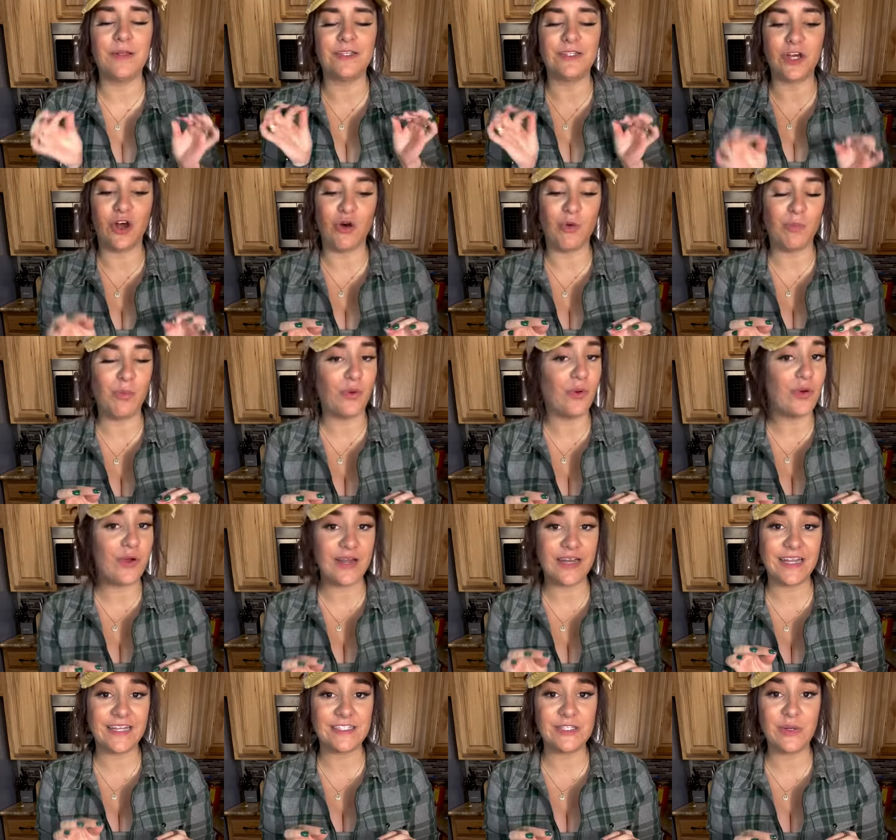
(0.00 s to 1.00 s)
Don't pour it
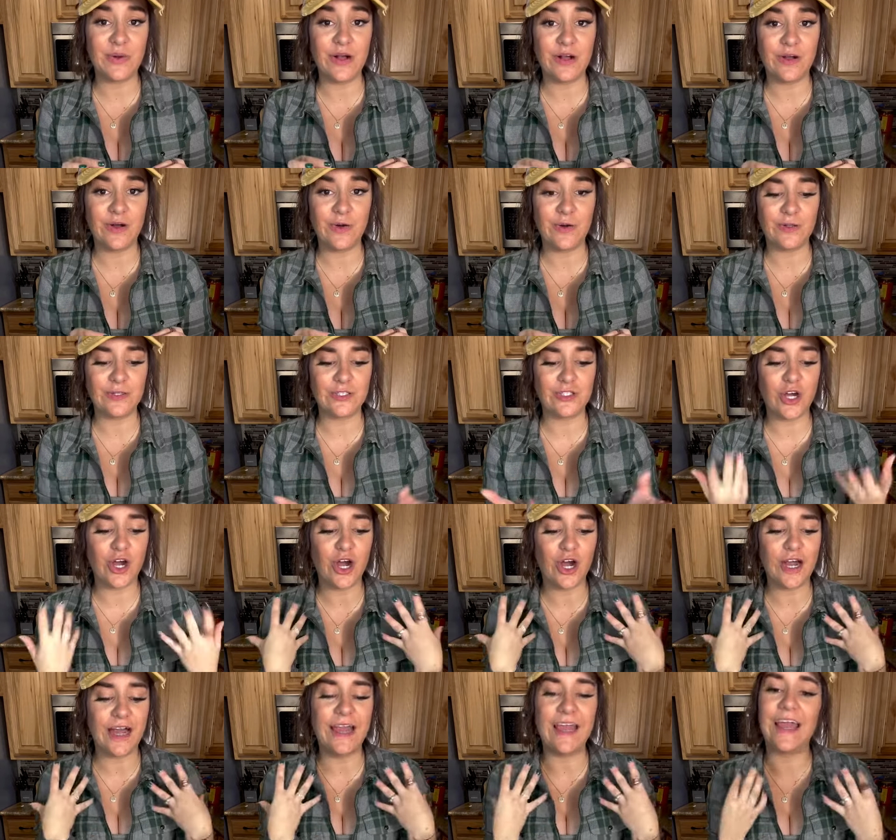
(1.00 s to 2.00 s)
into a cold
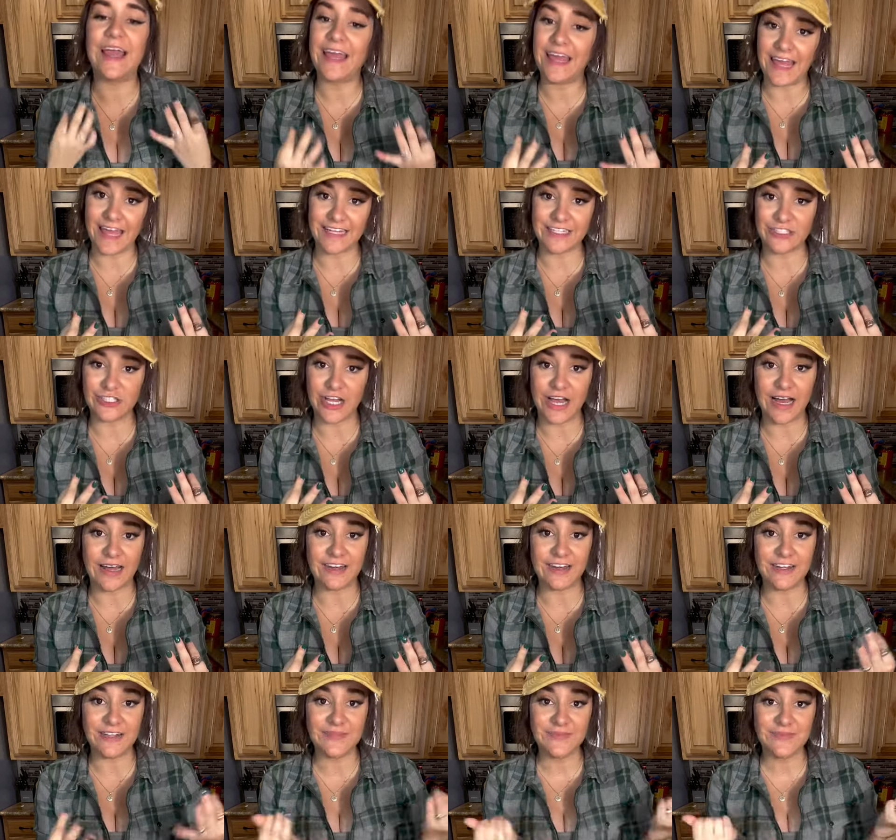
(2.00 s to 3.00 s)
jar. It can shatter.